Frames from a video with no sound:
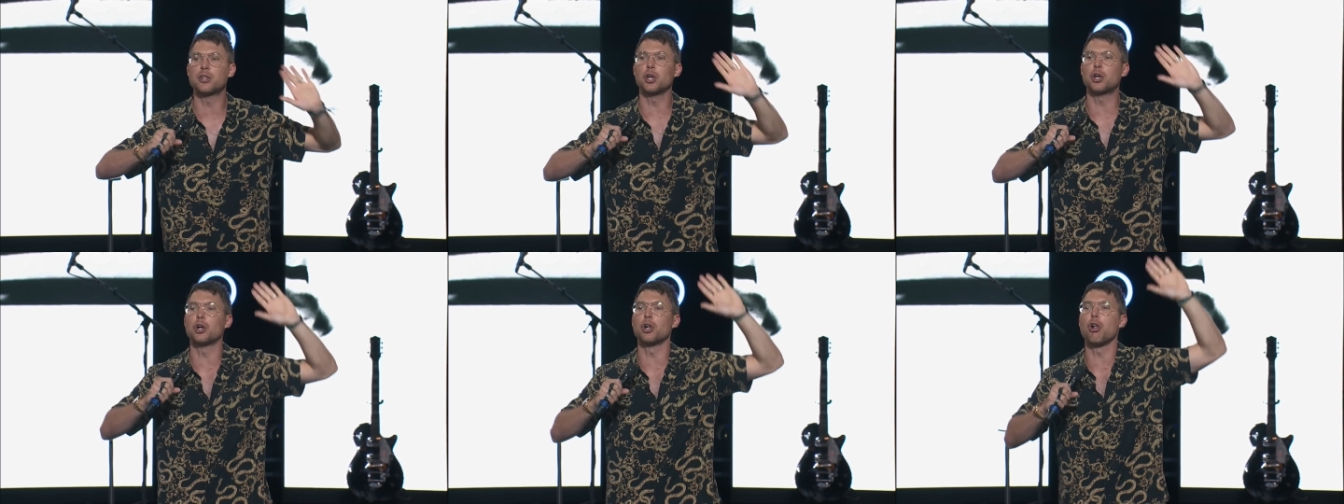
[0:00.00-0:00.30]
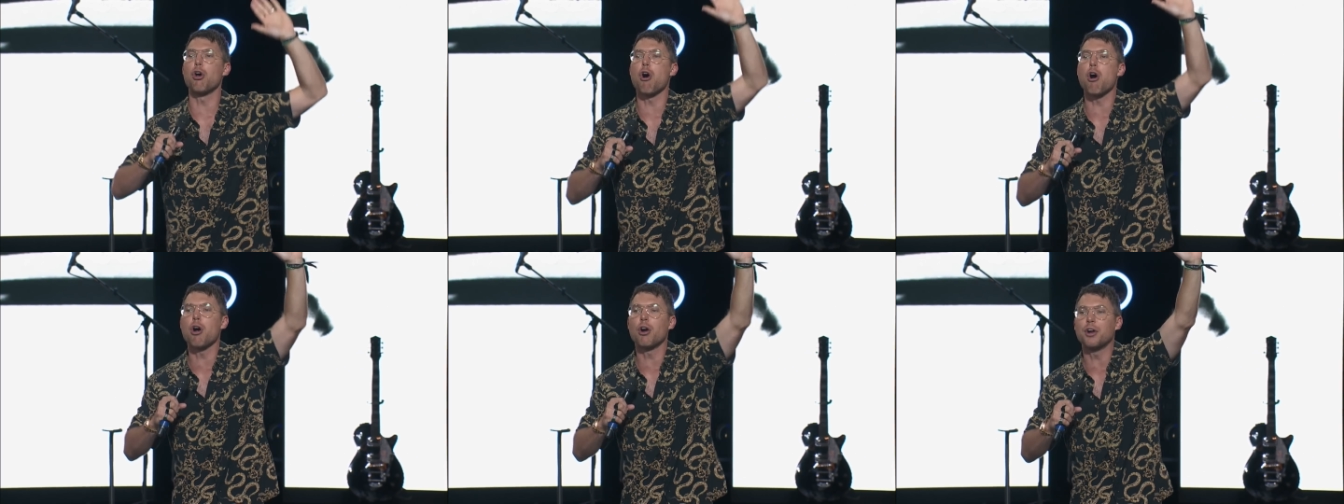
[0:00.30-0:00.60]
The
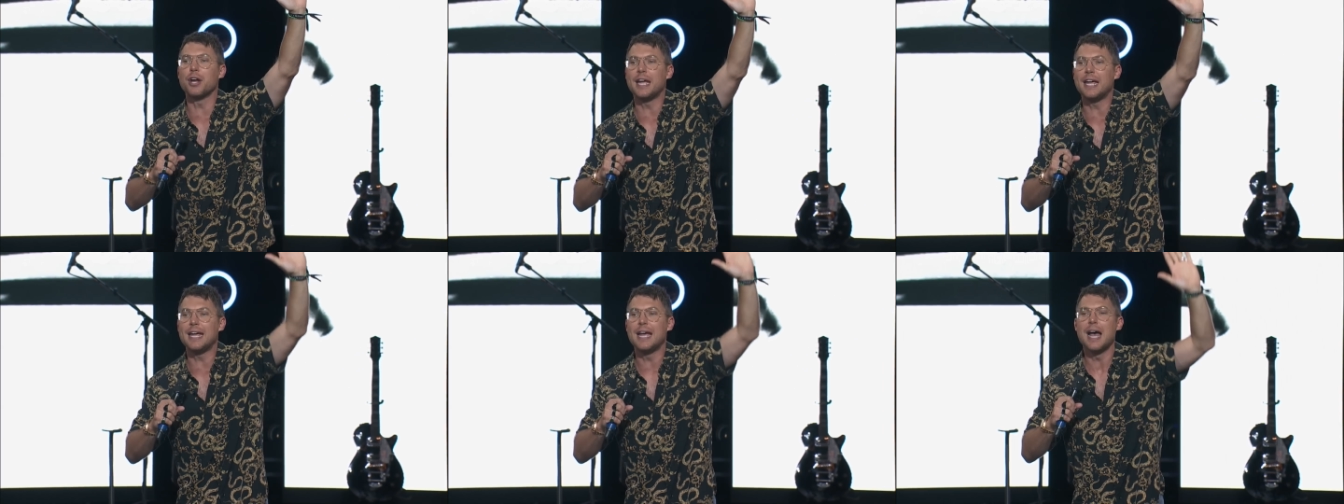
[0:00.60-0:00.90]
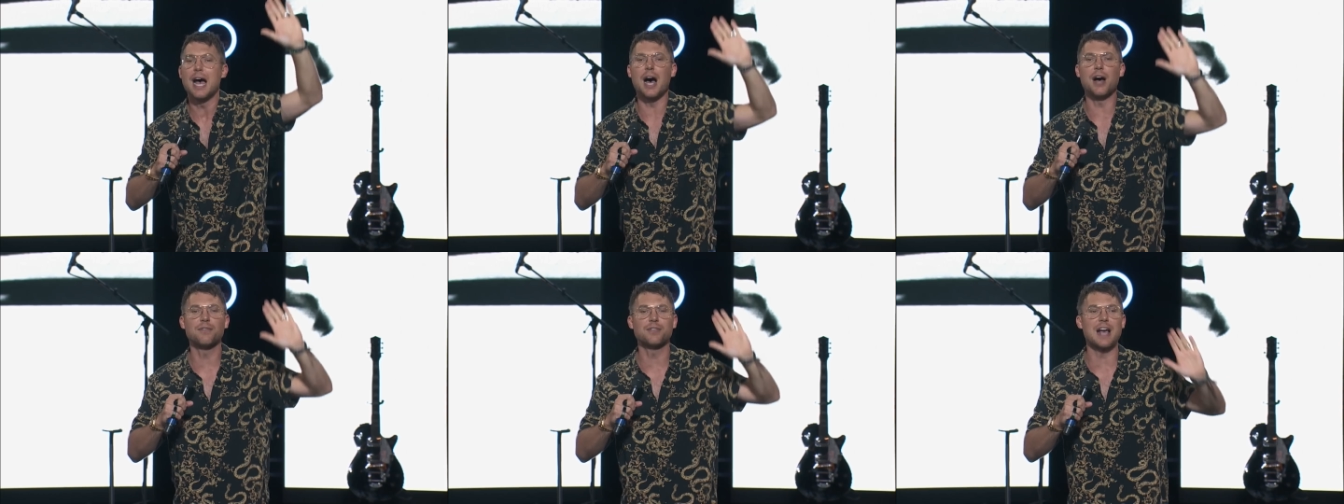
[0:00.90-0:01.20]
glory
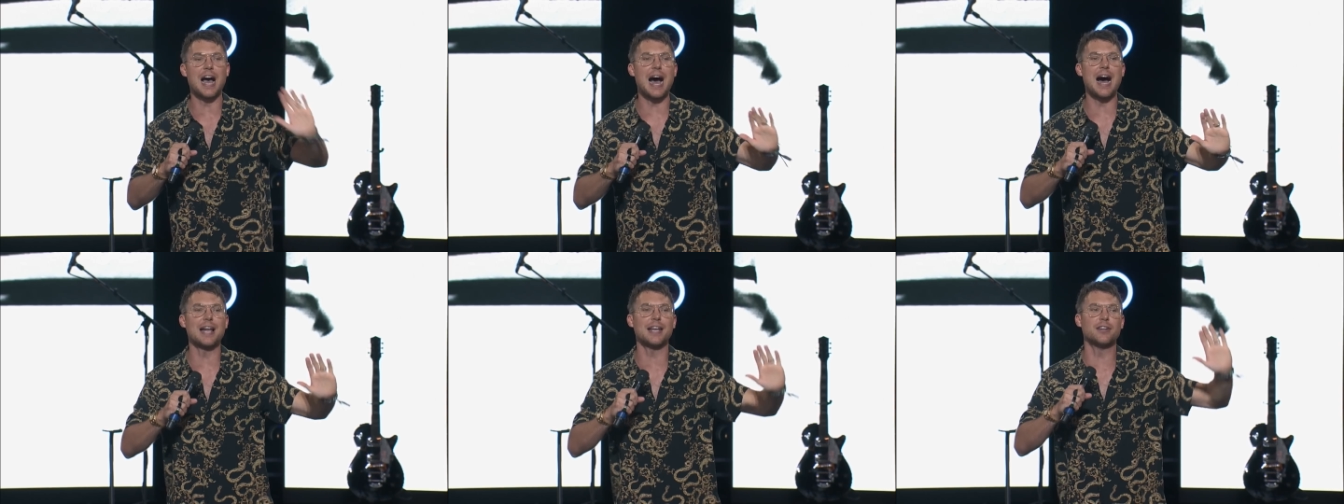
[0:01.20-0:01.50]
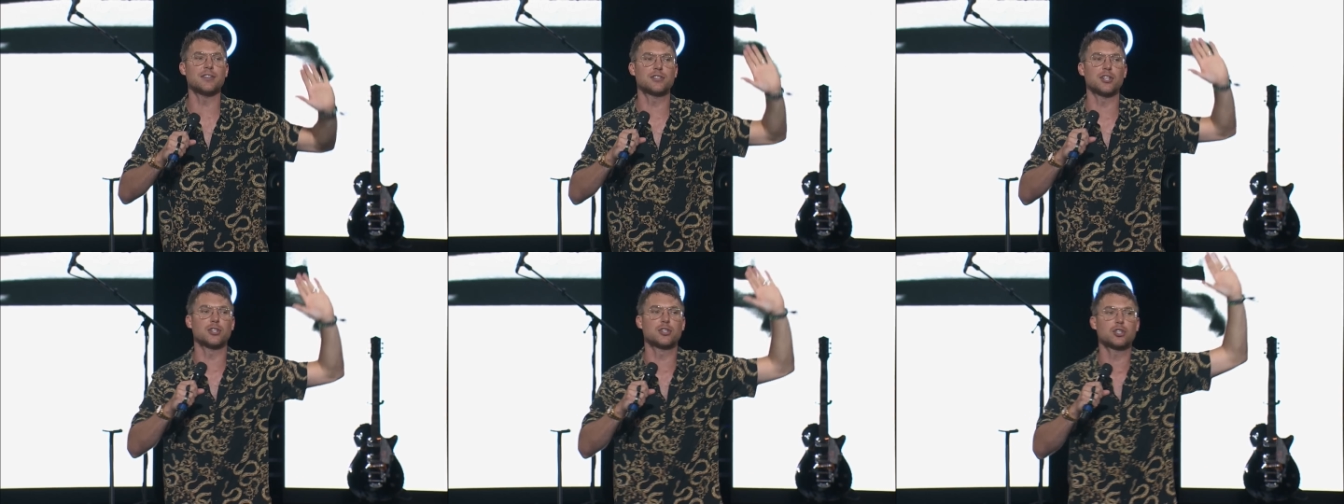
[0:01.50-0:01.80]
of God
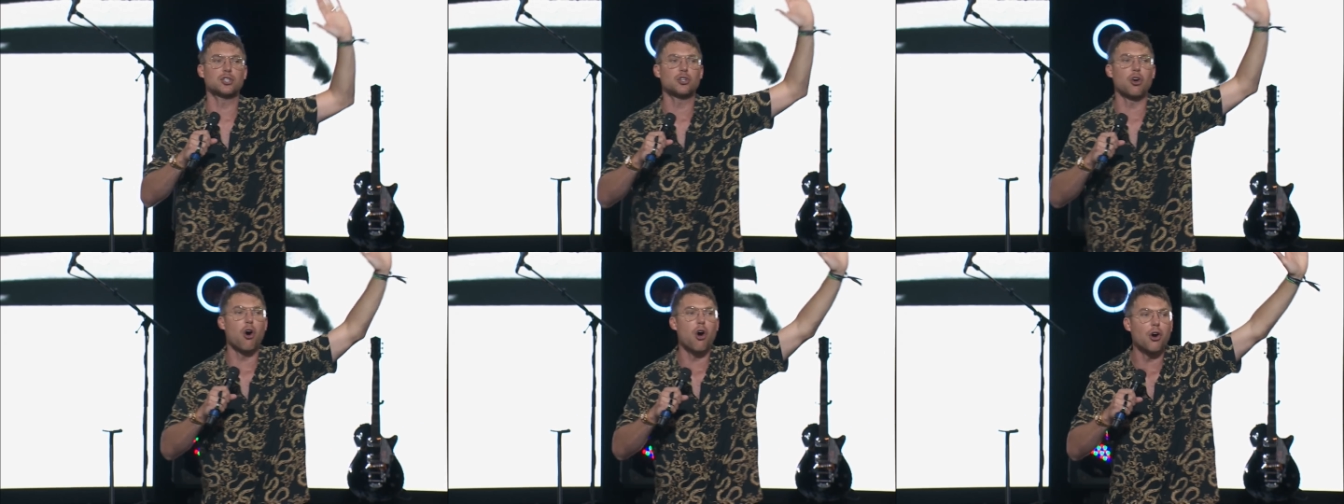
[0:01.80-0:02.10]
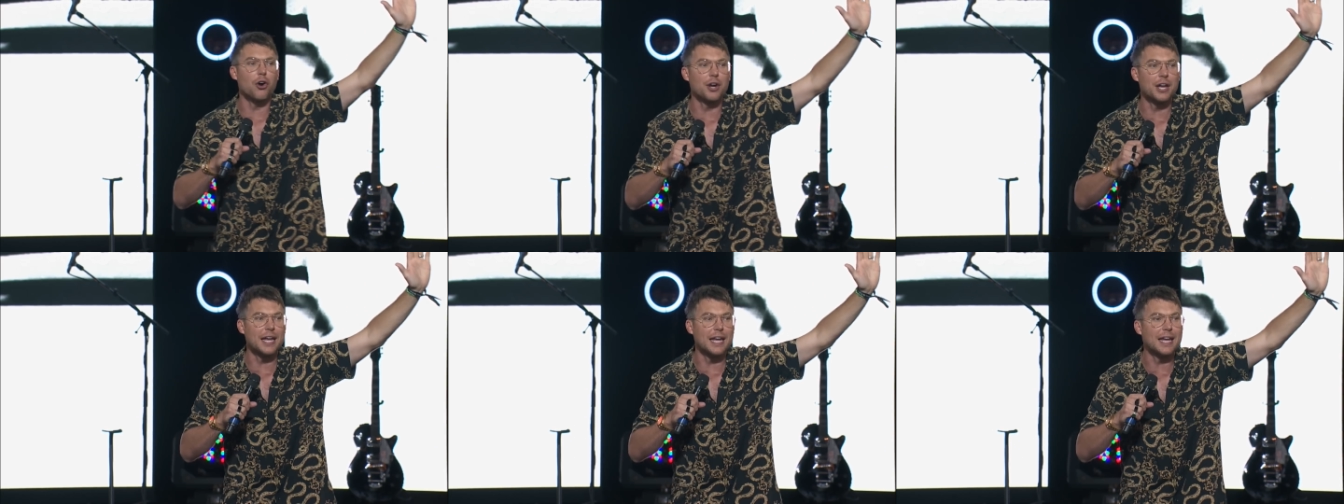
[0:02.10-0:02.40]
is the
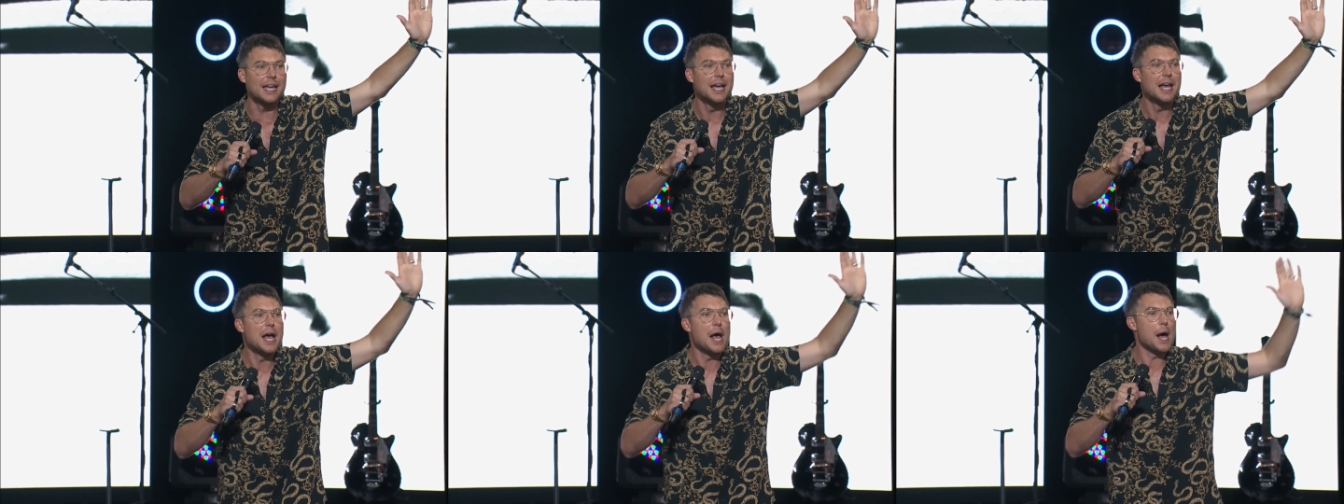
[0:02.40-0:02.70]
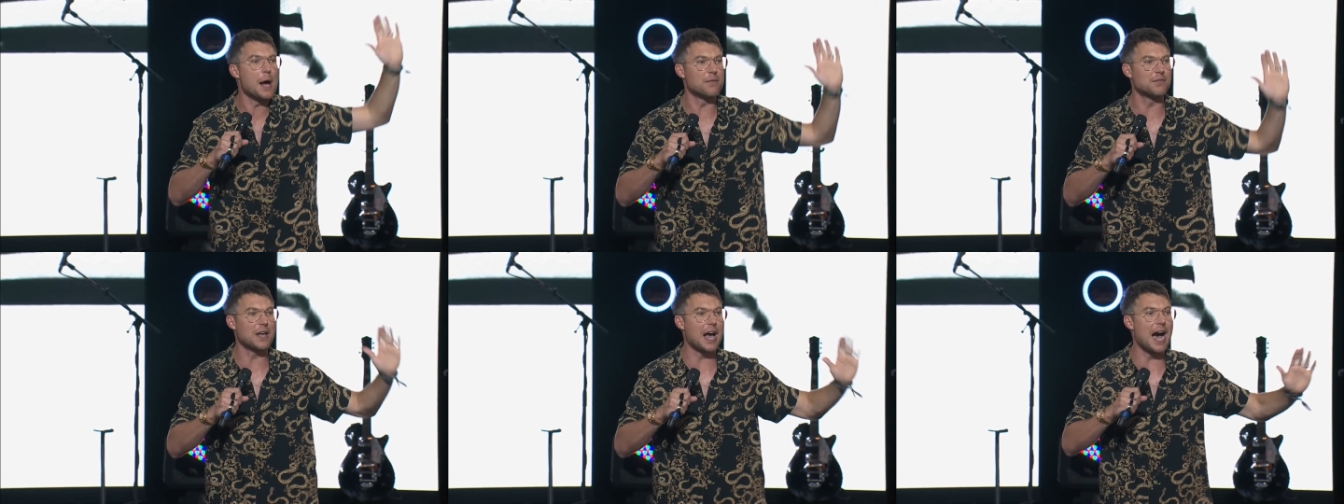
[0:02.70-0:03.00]
story
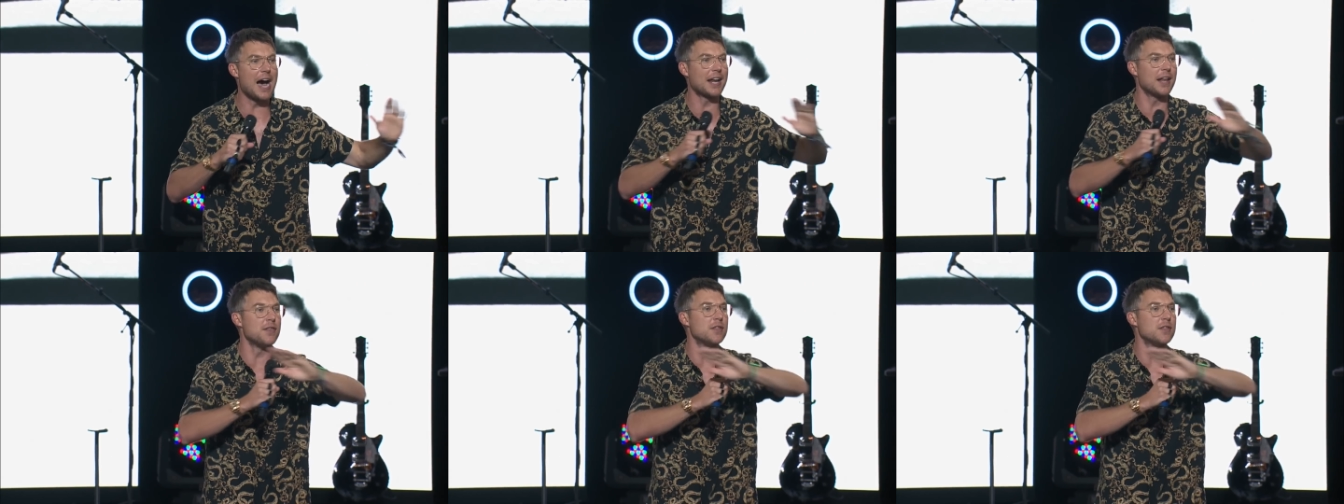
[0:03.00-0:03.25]
of God.